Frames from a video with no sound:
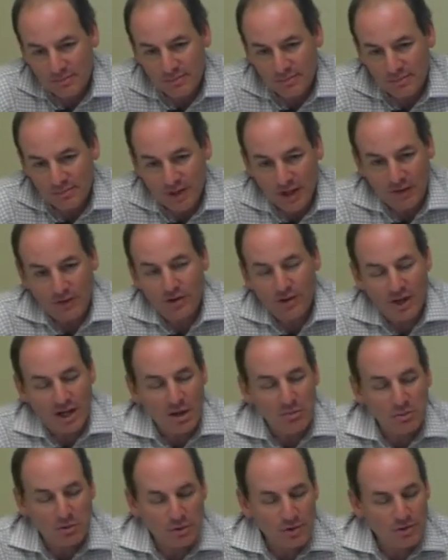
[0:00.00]
not going to
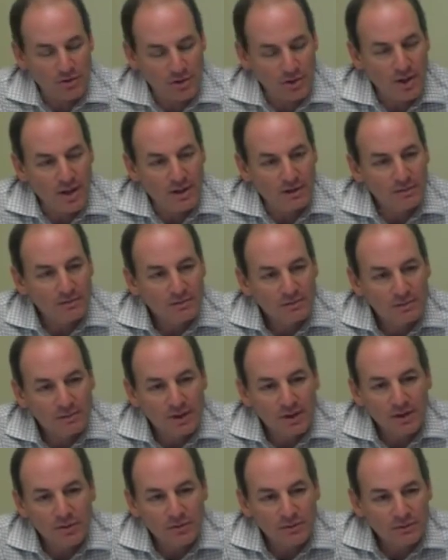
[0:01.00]
happen overnight,
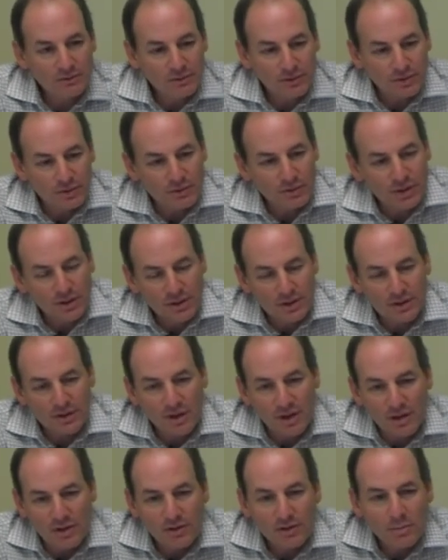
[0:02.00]
I fully
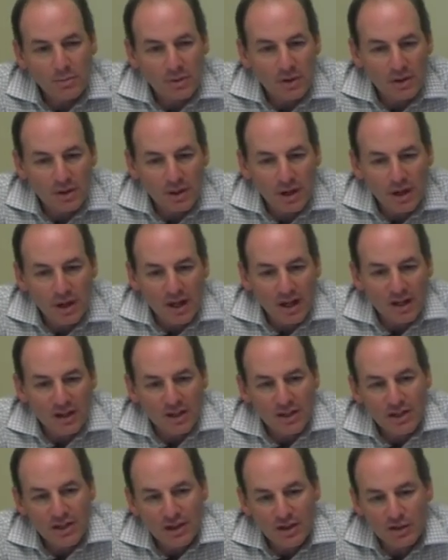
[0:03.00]
recognize, but I
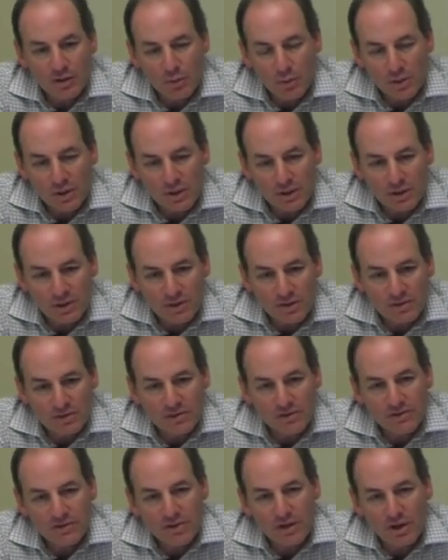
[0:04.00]
think we can
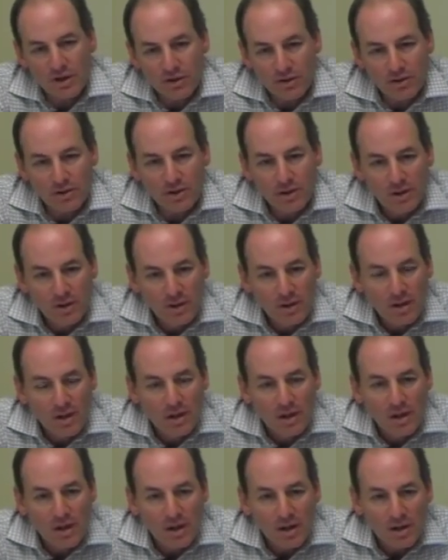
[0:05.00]
start
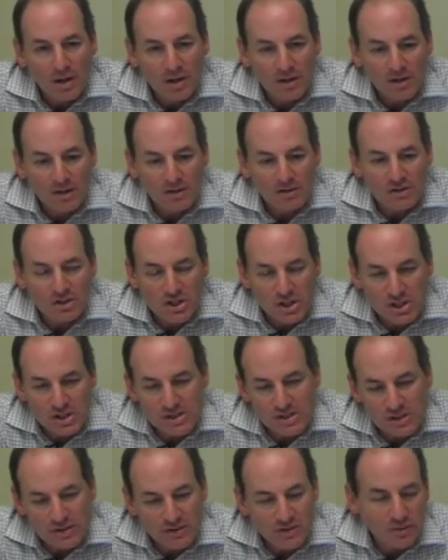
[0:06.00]

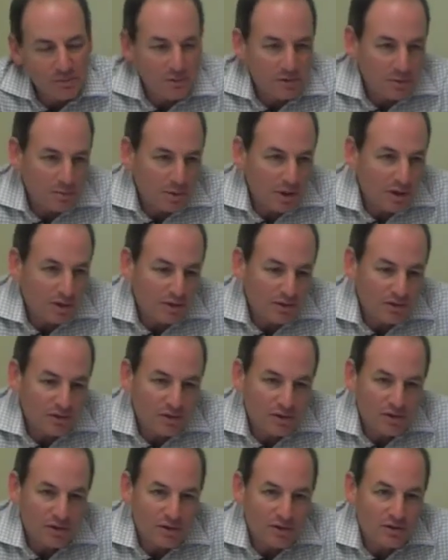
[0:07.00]
changing some of the
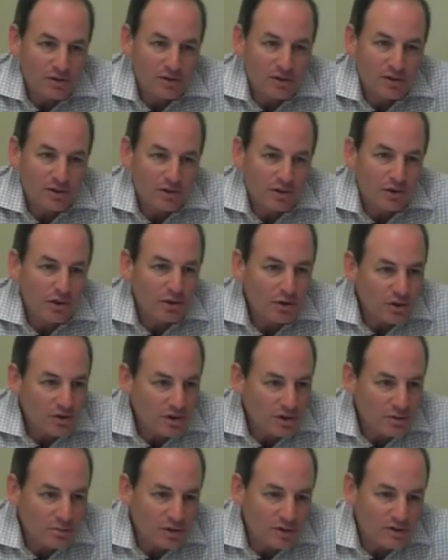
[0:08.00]
policies,
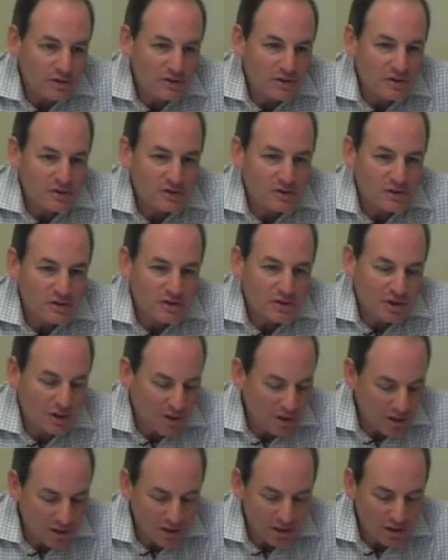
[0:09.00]
encouraging businesses to
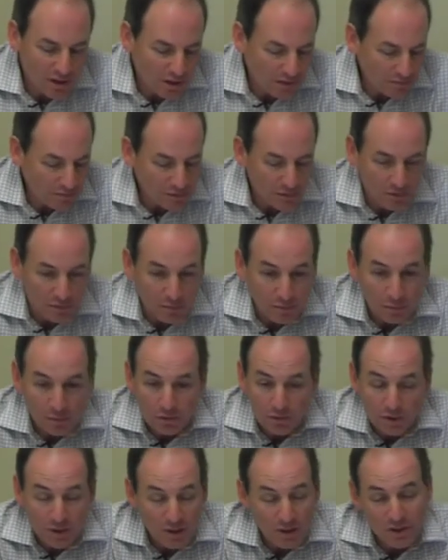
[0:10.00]
stay, you know,
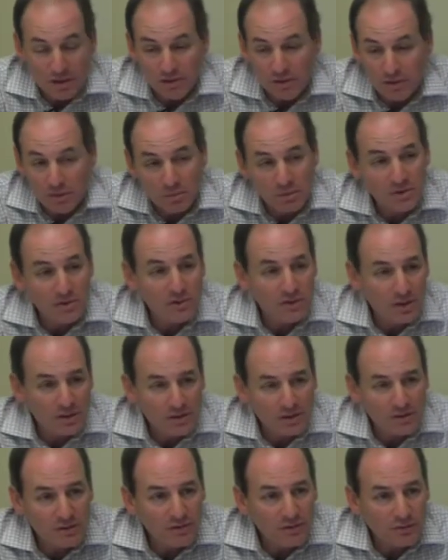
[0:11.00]
creating some
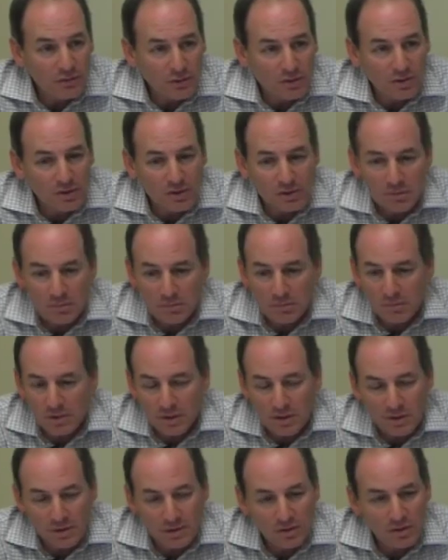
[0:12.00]
incentives for them.
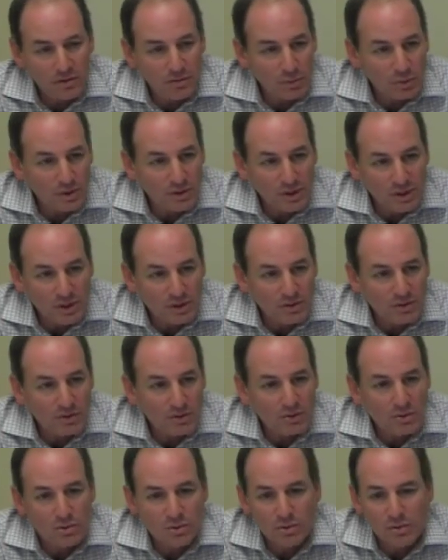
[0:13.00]
If we need
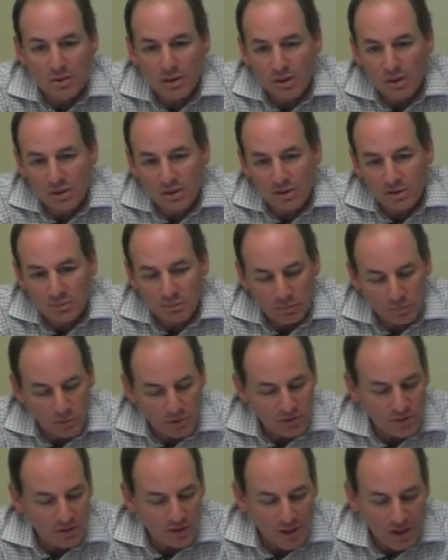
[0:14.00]
to, we
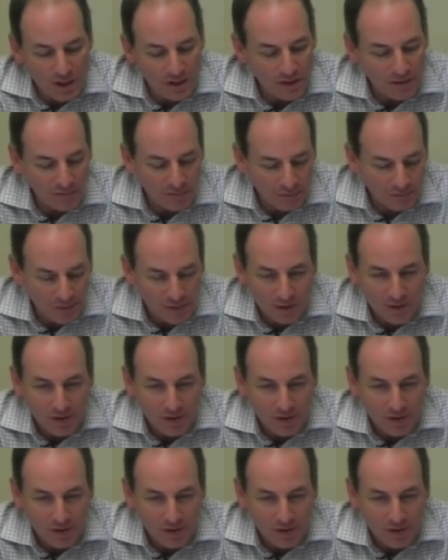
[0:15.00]
should have